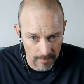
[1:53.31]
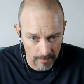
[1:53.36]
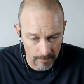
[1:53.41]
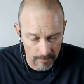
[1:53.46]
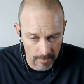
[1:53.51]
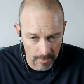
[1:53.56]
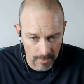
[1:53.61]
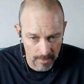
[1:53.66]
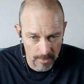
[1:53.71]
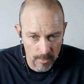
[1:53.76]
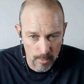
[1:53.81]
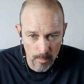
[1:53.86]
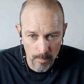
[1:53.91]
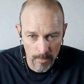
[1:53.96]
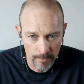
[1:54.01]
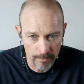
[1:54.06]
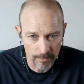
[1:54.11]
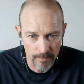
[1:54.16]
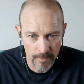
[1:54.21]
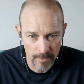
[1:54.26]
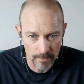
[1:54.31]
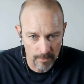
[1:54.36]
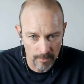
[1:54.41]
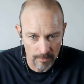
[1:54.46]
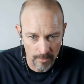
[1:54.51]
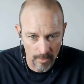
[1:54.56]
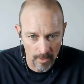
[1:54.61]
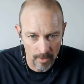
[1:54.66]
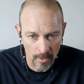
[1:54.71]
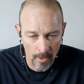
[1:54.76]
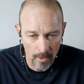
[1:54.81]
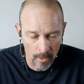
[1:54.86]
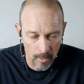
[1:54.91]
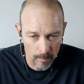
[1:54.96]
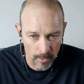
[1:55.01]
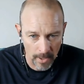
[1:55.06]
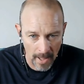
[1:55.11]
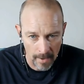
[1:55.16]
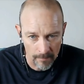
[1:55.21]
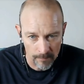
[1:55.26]
There's numerous features on all our
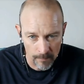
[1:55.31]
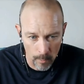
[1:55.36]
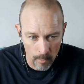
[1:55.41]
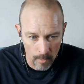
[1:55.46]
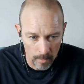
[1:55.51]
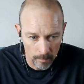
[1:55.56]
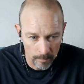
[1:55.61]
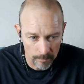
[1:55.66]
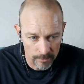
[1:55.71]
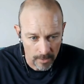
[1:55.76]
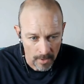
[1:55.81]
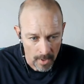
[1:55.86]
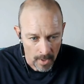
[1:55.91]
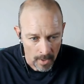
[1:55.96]
platforms